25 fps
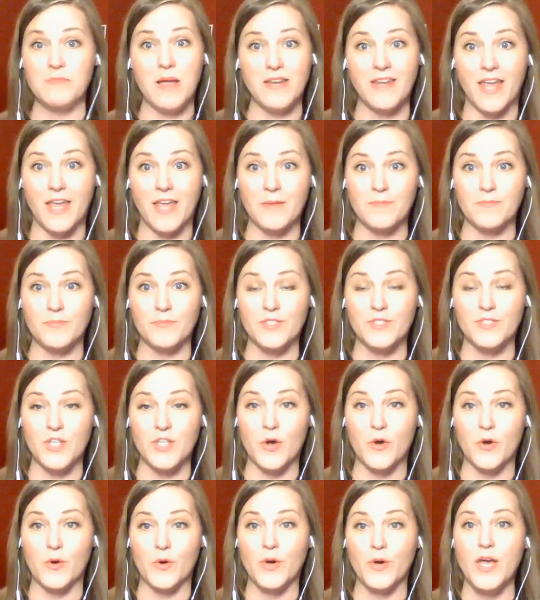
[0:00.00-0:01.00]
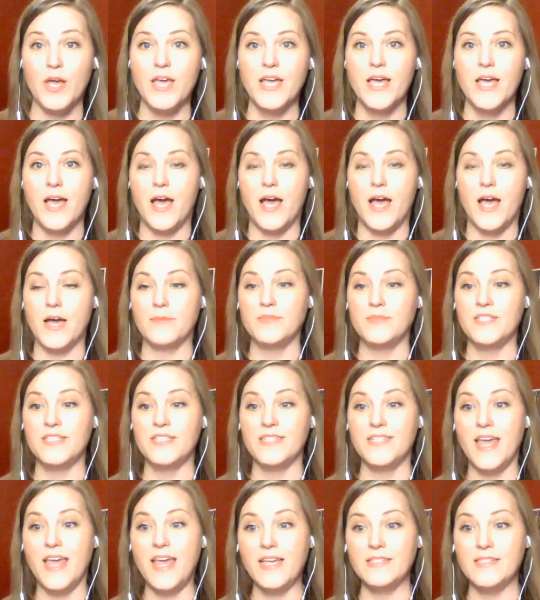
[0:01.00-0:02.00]
Monday. So um,
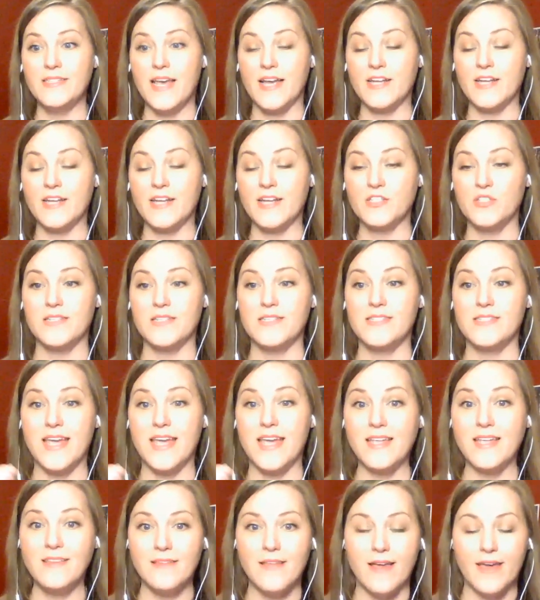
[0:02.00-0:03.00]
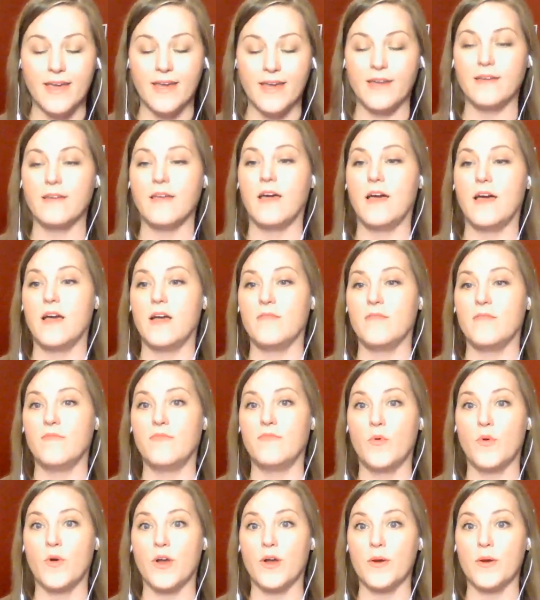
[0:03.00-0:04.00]
today is actually the deadline um,
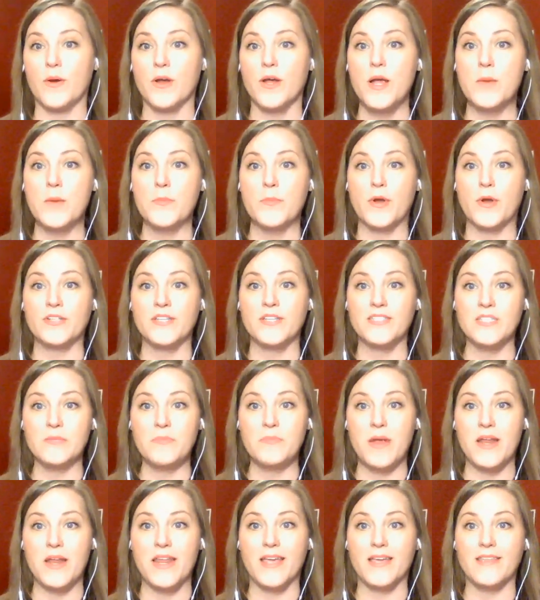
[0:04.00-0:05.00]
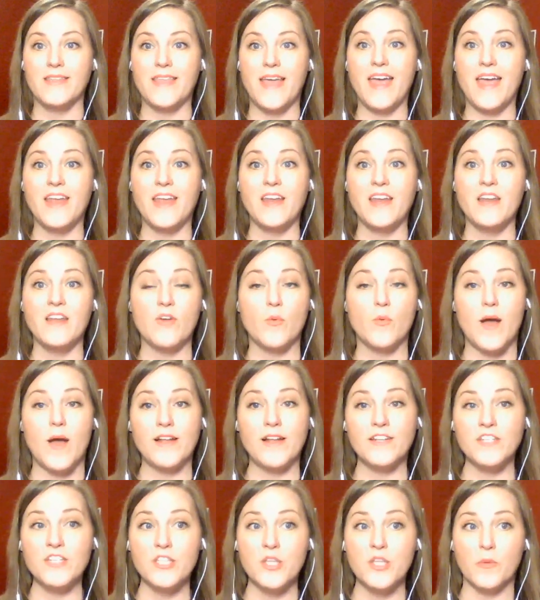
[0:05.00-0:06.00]
for participating in that. And if you're
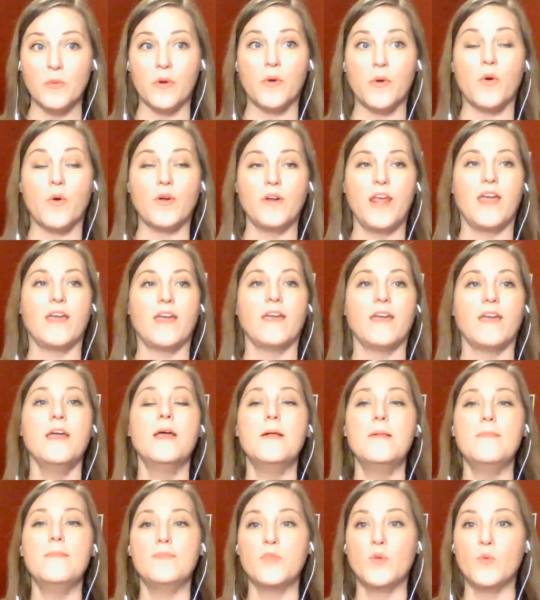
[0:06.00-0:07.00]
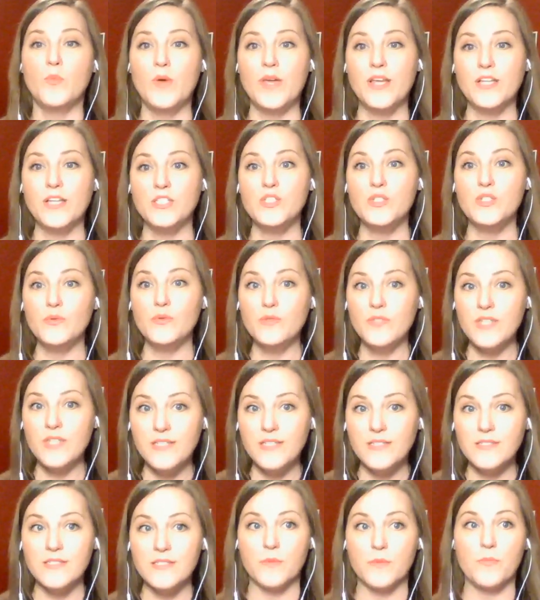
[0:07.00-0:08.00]
watching the recording, we do
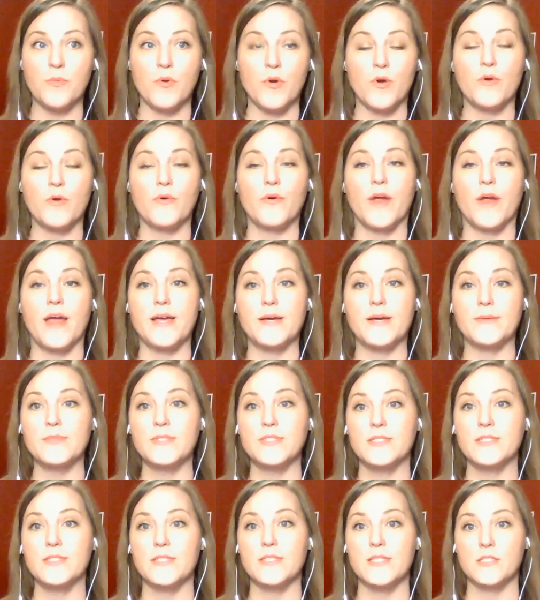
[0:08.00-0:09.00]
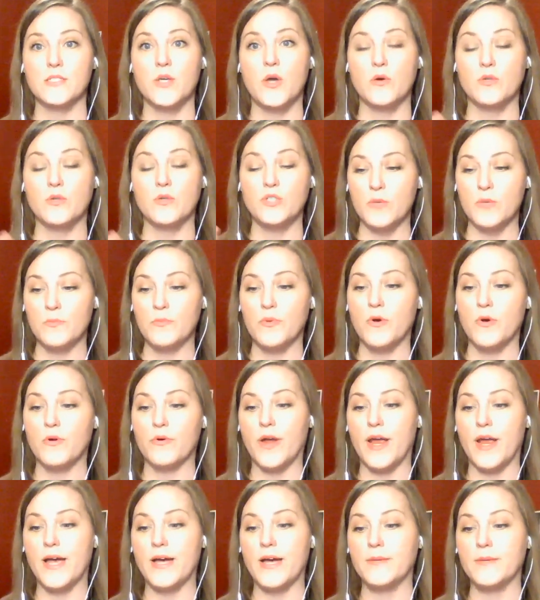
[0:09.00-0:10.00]
these programs, these coaching
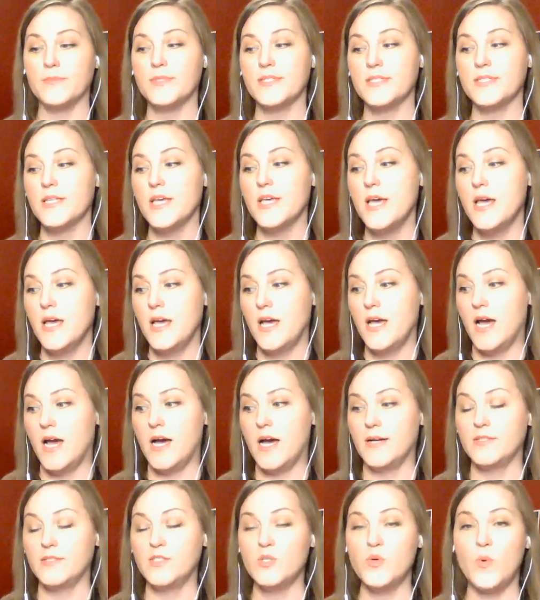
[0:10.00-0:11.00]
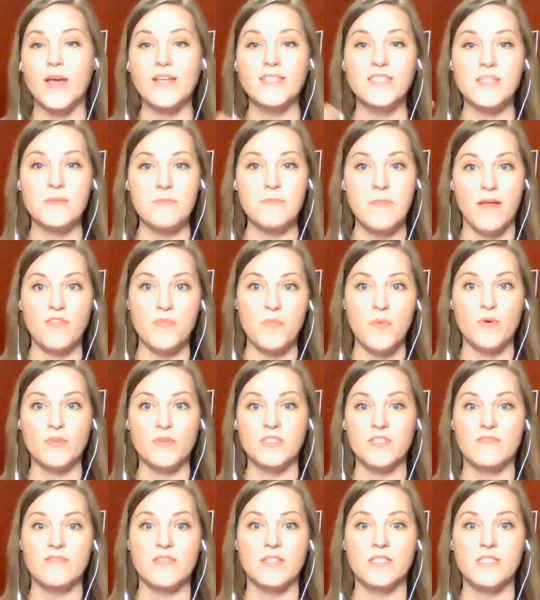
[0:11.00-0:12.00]
programs, uh, twice a month,
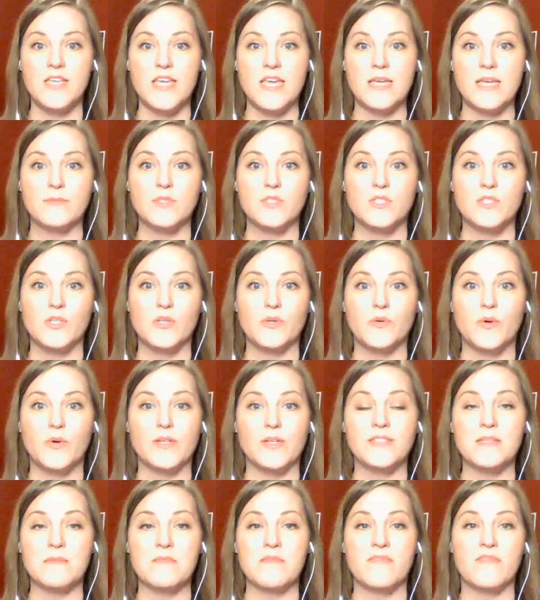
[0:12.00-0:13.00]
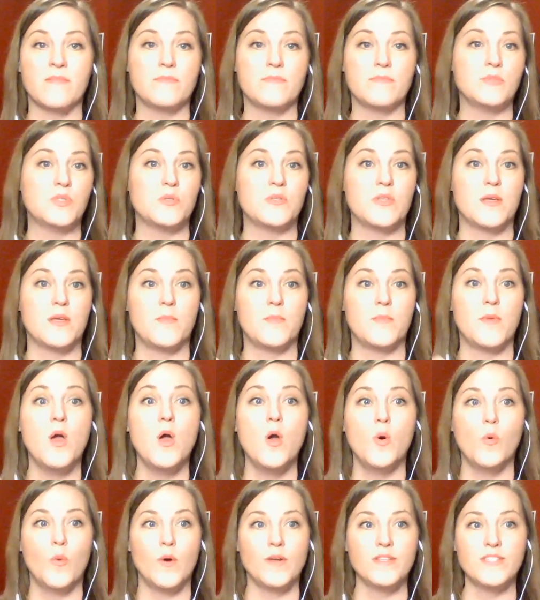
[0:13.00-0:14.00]
most of the teams do, and some of them do them
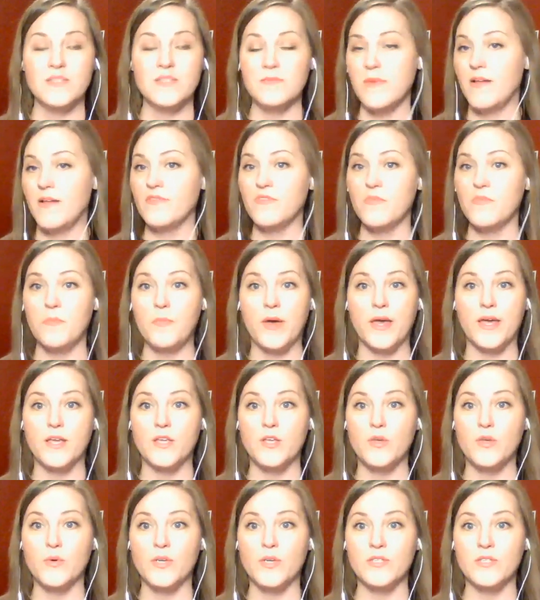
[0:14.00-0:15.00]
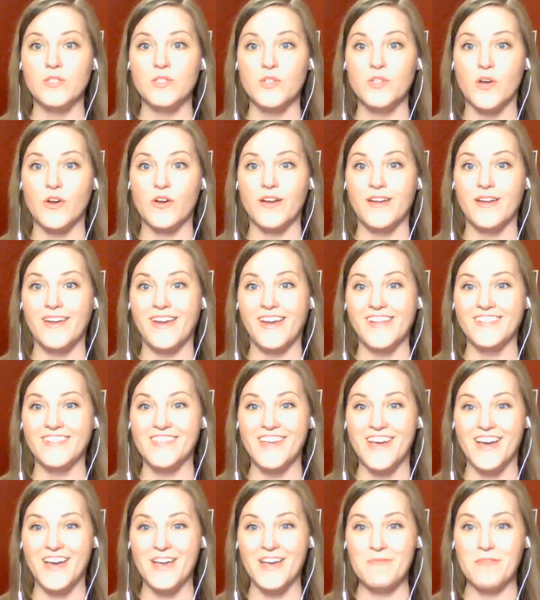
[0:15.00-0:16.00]
once a month, but you can start at any
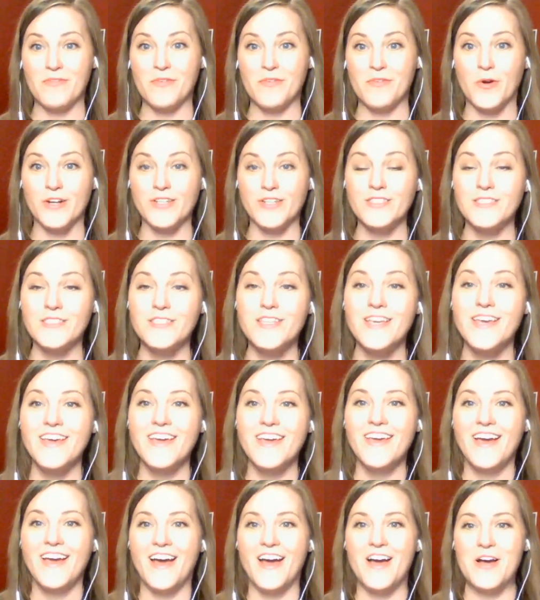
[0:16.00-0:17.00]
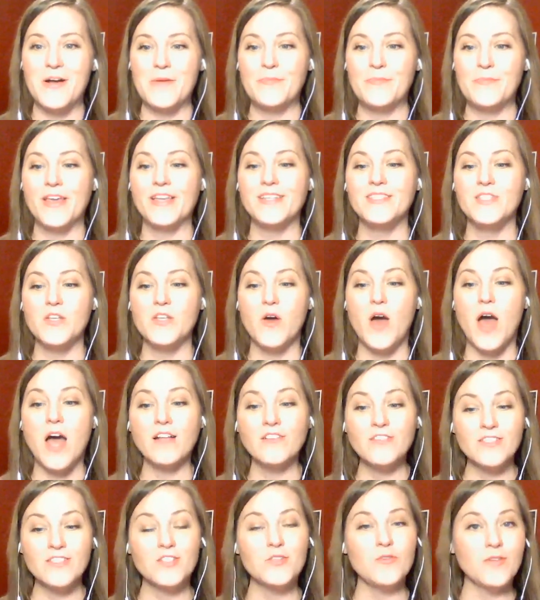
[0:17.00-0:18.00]
time, of course. Um, and so I'll
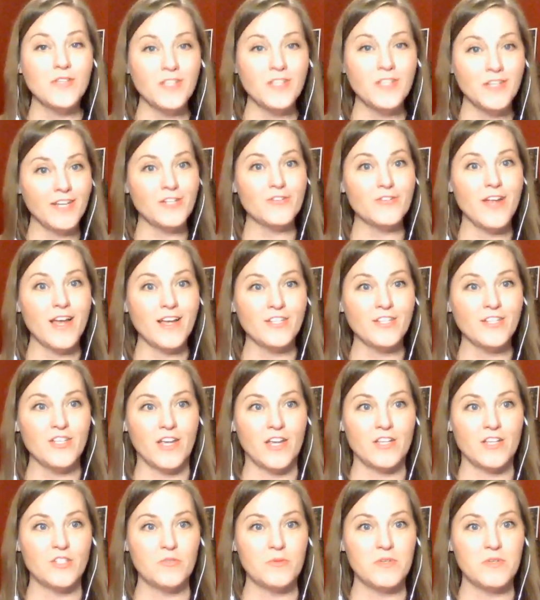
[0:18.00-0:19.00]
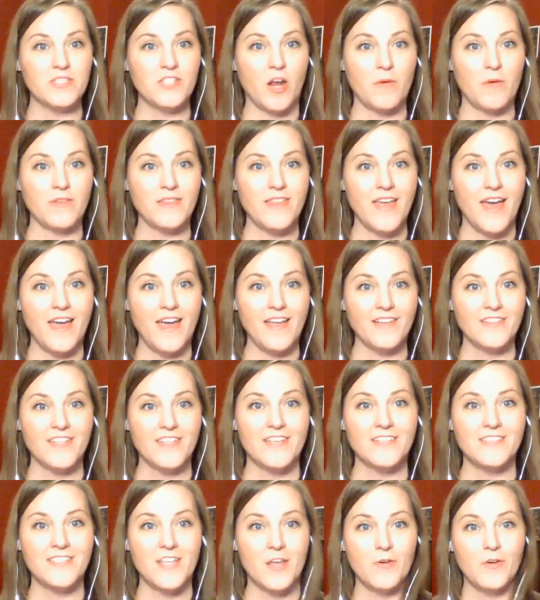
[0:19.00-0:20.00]
just do a little introduction. Should we start with that? Does
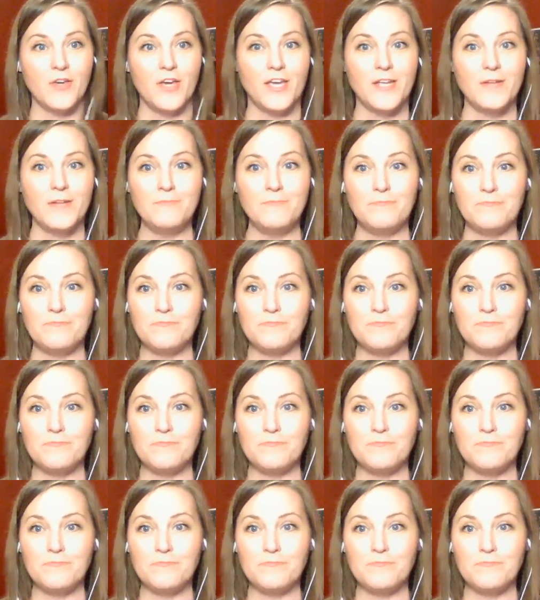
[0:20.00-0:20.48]
that sound yeah. good?